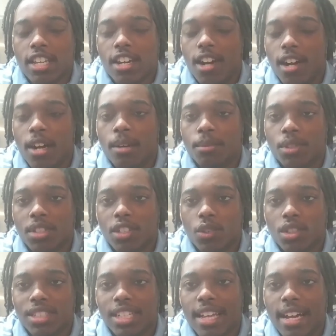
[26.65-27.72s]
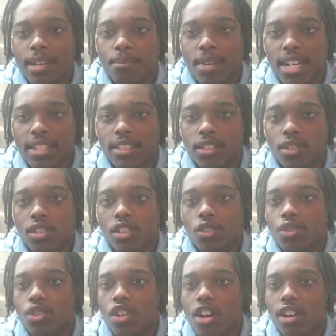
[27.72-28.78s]
You can lose a lot of money. You can
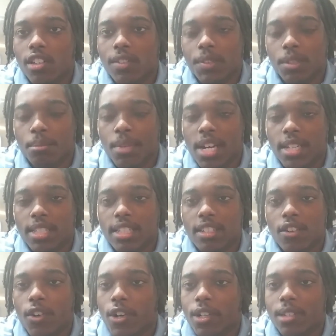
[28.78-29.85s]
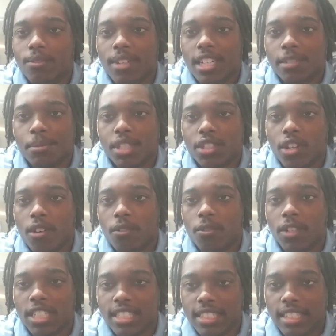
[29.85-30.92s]
lose all of your money. All investments are
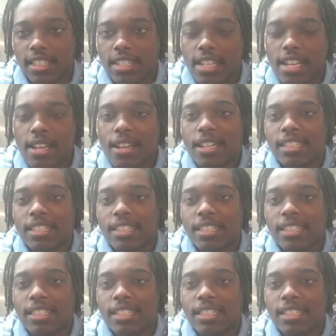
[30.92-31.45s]
risky.